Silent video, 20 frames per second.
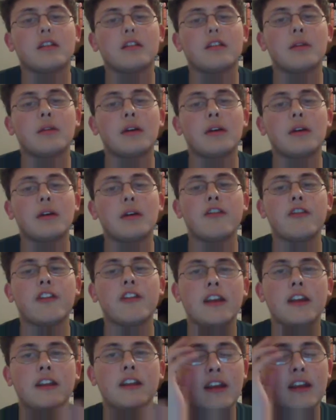Do I
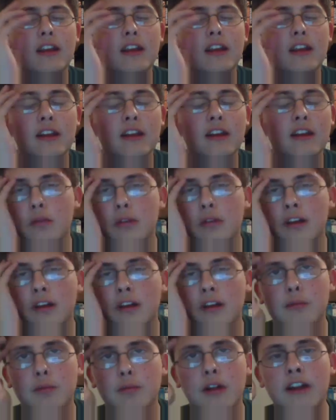really need to
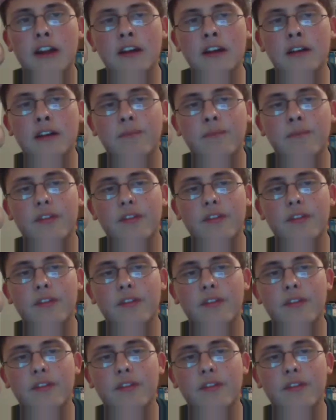explain any